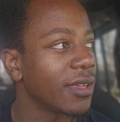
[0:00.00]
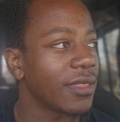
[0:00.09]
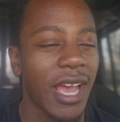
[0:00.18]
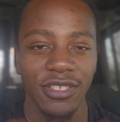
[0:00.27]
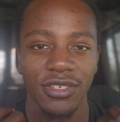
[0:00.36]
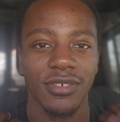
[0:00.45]

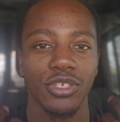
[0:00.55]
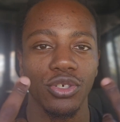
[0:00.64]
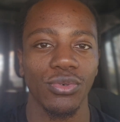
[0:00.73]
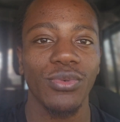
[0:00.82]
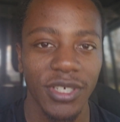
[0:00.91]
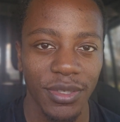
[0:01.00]
That's the
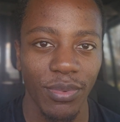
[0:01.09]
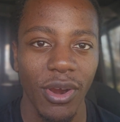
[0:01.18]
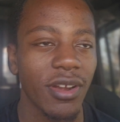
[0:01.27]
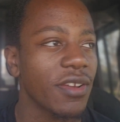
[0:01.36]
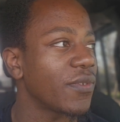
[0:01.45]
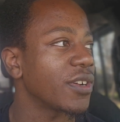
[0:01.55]
truest
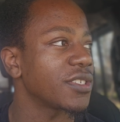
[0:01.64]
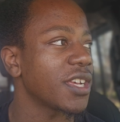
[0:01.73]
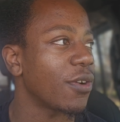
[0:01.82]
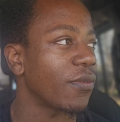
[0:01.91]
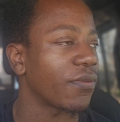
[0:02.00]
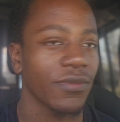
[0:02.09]
part of
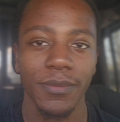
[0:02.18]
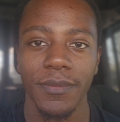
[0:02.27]
yourself.